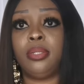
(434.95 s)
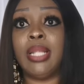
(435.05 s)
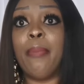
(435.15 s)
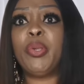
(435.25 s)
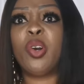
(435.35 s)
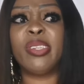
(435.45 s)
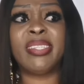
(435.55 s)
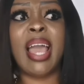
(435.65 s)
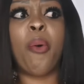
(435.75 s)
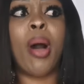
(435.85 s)
Now
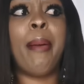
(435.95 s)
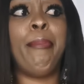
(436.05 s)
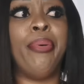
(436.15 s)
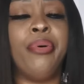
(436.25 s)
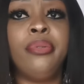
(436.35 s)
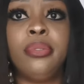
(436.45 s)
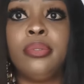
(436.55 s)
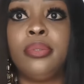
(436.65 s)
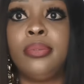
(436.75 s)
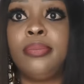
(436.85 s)
because say I want born,
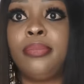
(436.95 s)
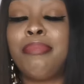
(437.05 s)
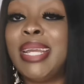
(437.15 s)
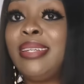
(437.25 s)
my